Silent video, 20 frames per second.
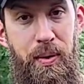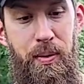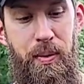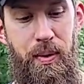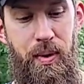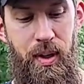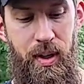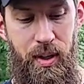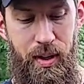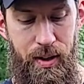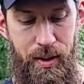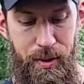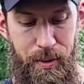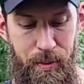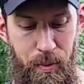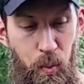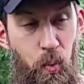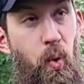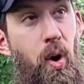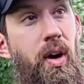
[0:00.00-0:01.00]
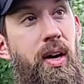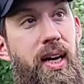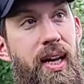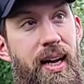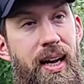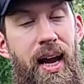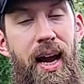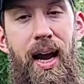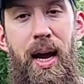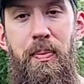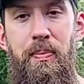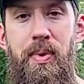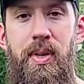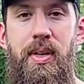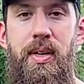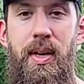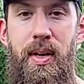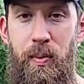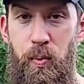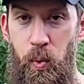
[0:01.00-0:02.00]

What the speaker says: you what can happen